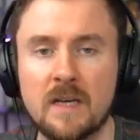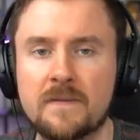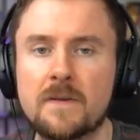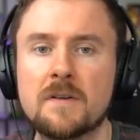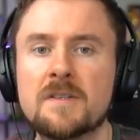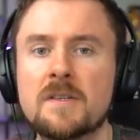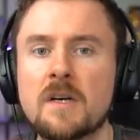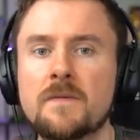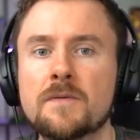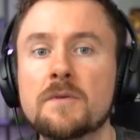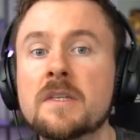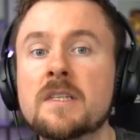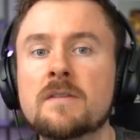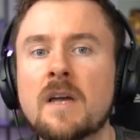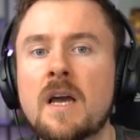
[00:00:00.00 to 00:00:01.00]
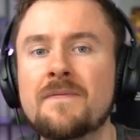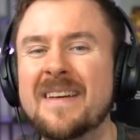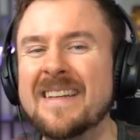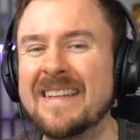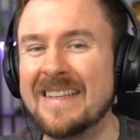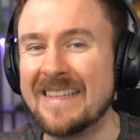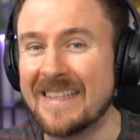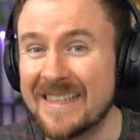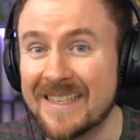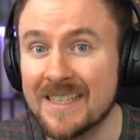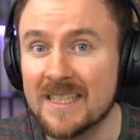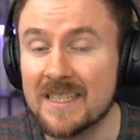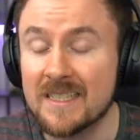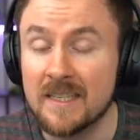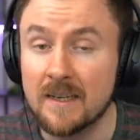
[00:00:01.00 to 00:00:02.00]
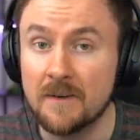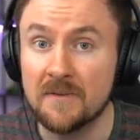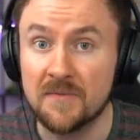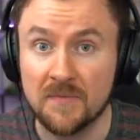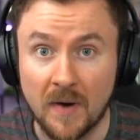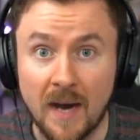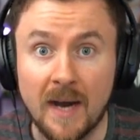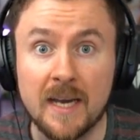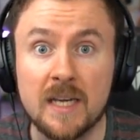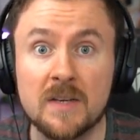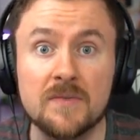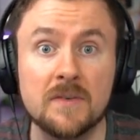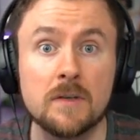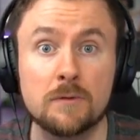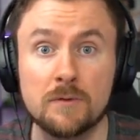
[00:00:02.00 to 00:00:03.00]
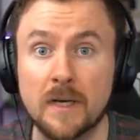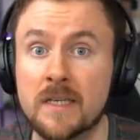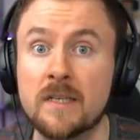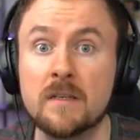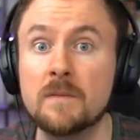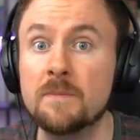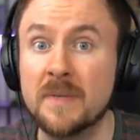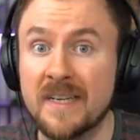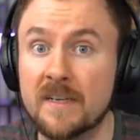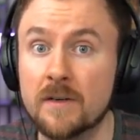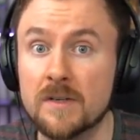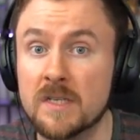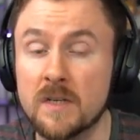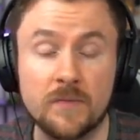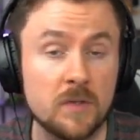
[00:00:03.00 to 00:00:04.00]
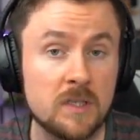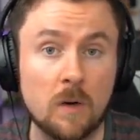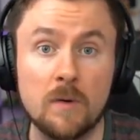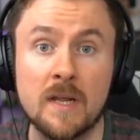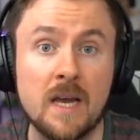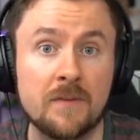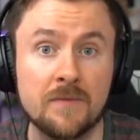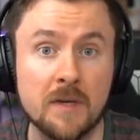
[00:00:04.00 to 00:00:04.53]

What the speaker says: First off, you need to have at least 5 regular builders. If you don't have